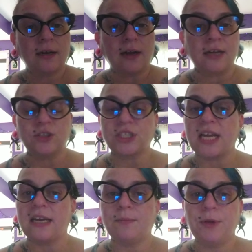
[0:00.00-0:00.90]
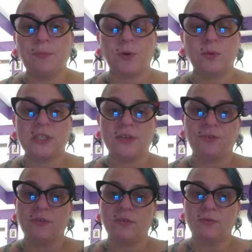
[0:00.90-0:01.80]
understanding people with
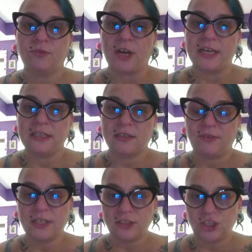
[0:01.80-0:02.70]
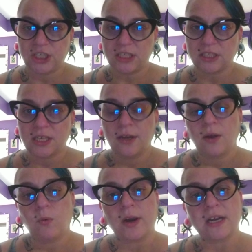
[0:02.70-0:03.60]
different varieties of Englishes,
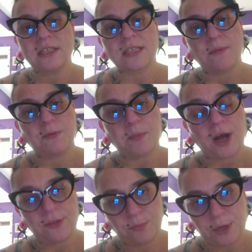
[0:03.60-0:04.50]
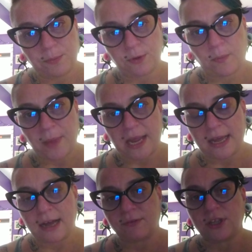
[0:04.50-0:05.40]
whereas some other people may
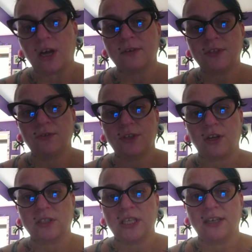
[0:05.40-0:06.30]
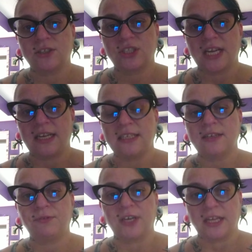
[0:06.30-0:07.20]
have a lot of difficulty understanding
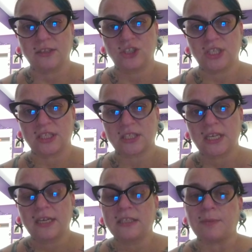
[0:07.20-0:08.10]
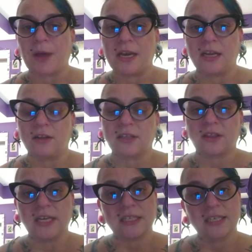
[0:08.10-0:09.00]
different Englishes, depending on the
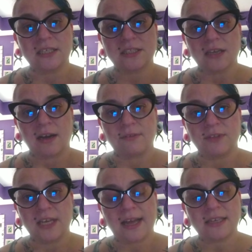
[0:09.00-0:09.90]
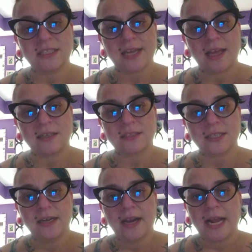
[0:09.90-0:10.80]
thickness of the
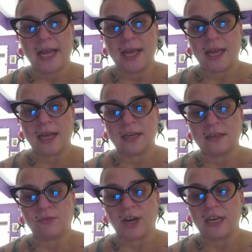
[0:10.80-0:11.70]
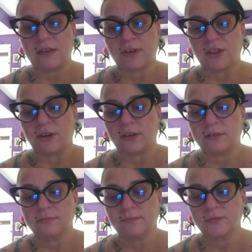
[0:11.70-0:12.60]
accent and a variety of other
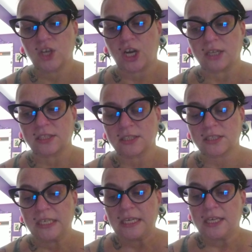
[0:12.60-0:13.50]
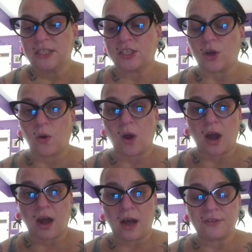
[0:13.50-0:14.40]
causes. So
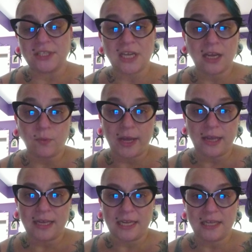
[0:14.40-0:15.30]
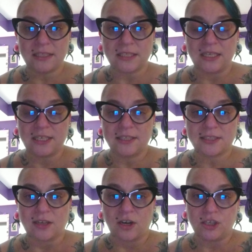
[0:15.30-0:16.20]
the takeaway is it
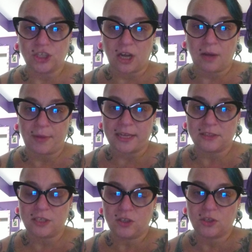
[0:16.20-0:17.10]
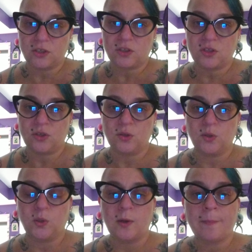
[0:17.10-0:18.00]
is our job as teachers
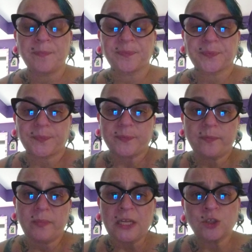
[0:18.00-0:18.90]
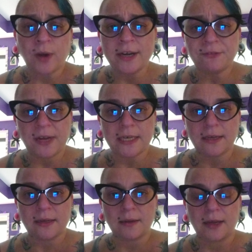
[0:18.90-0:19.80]
to try to find
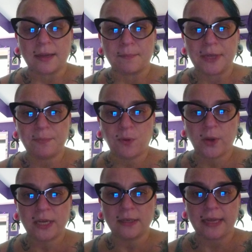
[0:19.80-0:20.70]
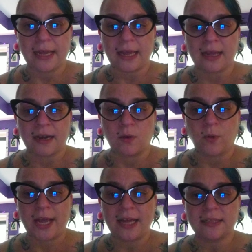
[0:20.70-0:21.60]
a midpoint and a
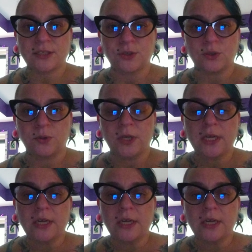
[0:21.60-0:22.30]
way to